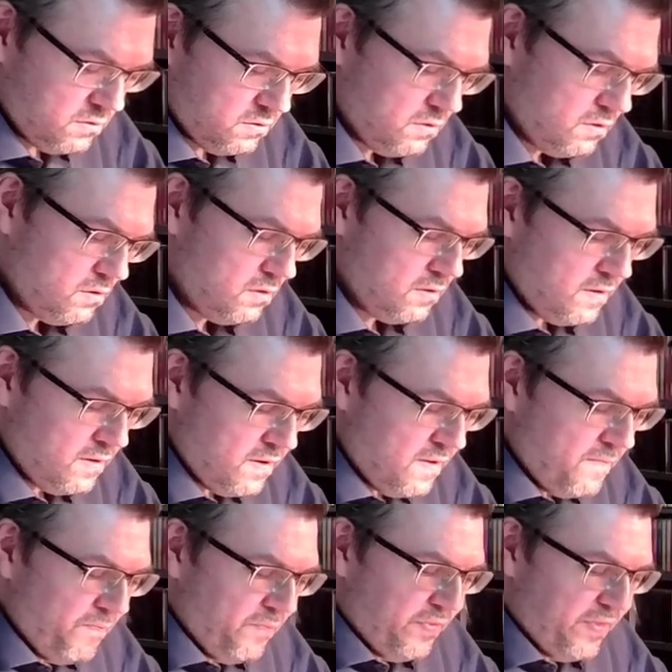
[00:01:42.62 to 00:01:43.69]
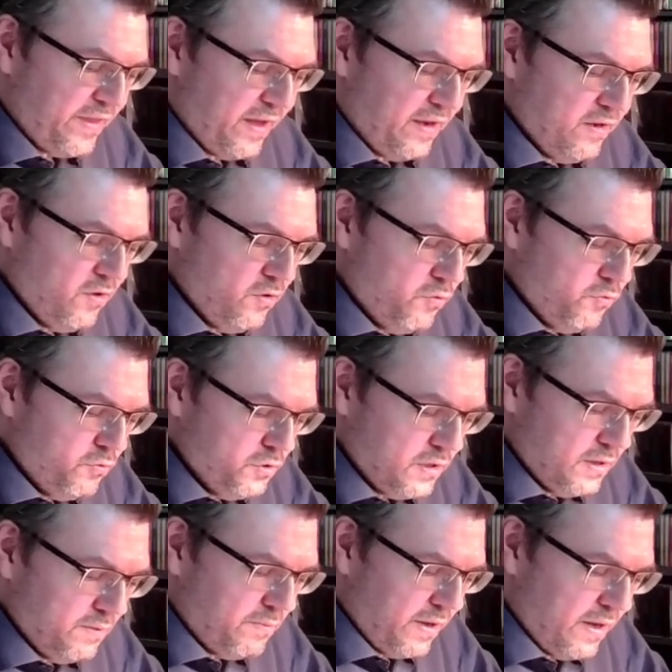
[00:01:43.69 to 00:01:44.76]
Yeah? Then you usually
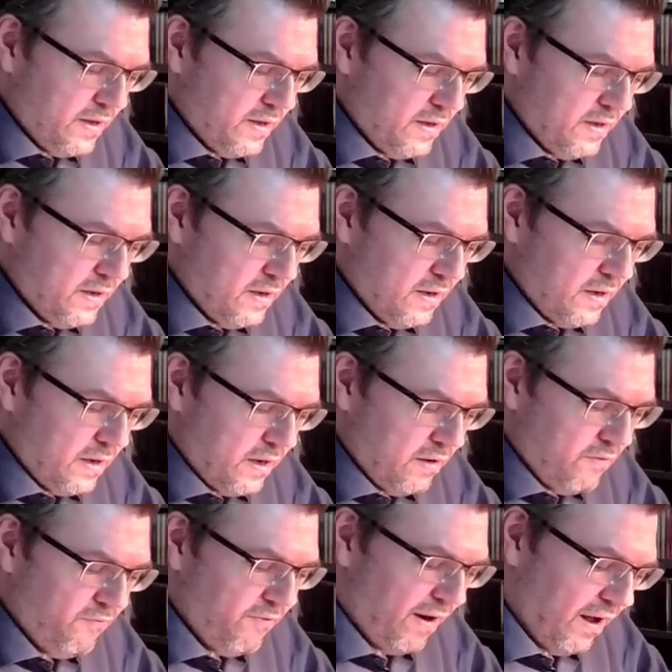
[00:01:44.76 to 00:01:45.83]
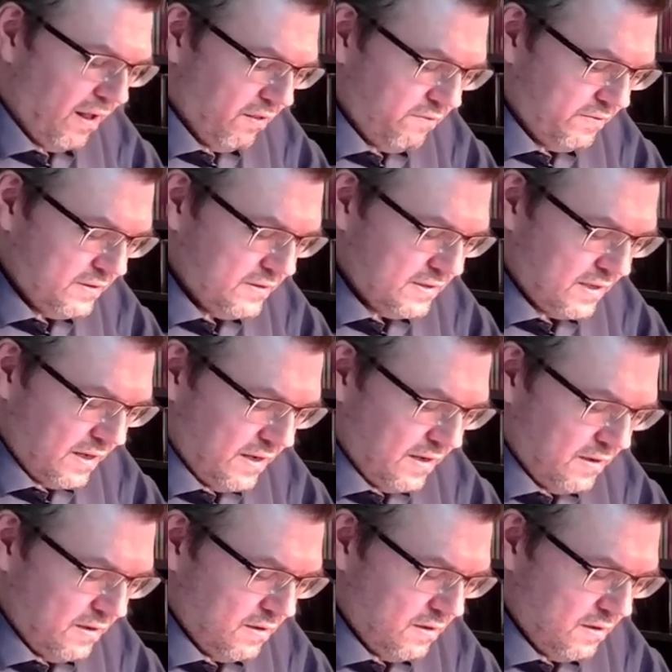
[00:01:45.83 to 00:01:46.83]
make here a valve inside